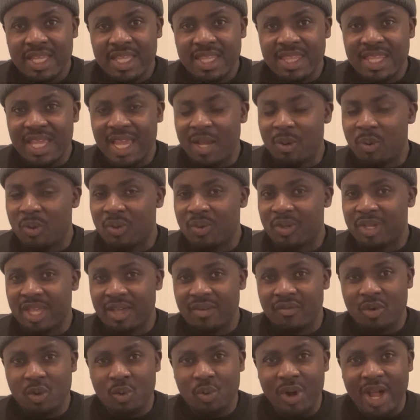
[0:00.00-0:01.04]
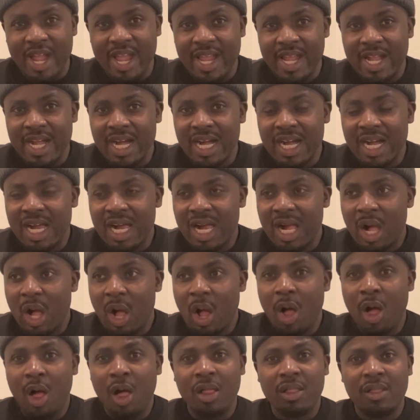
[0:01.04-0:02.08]
they will give away
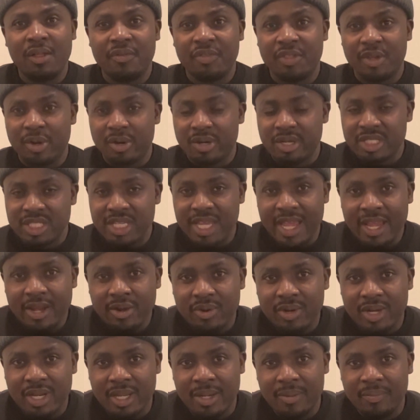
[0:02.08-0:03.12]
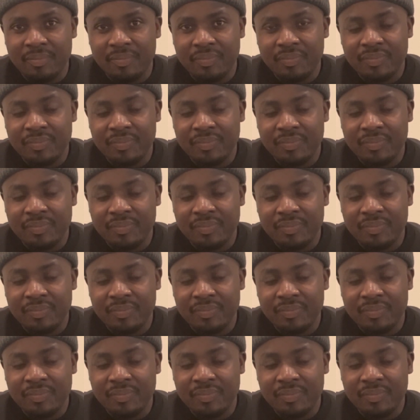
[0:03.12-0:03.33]
all of their integrity.